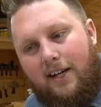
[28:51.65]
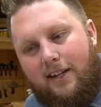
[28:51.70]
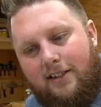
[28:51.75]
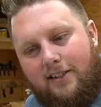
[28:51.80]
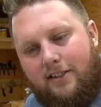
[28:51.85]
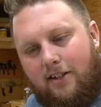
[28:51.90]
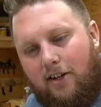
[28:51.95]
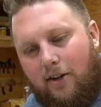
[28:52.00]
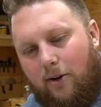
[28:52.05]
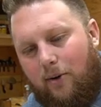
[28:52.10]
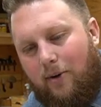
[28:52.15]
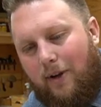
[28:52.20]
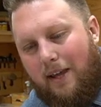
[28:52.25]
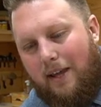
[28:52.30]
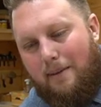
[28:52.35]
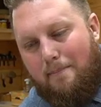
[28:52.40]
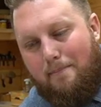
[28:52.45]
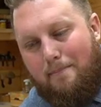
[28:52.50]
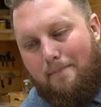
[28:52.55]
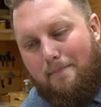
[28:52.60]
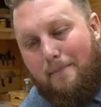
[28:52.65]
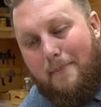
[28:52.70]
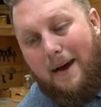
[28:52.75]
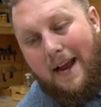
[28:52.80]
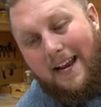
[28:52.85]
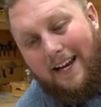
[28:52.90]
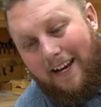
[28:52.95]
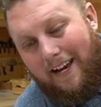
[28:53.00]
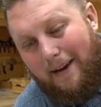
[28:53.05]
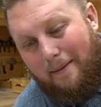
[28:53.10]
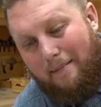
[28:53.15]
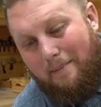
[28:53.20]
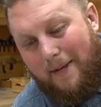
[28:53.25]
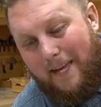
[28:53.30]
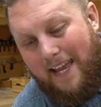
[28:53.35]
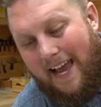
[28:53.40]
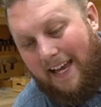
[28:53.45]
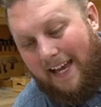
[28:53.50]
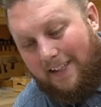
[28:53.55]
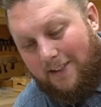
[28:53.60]
So it might not
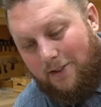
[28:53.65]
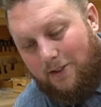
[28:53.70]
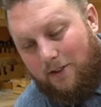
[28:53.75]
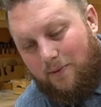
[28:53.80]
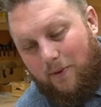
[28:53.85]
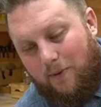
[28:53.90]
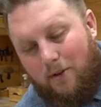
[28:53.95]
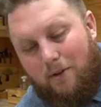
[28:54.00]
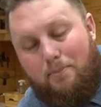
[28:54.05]
be as useful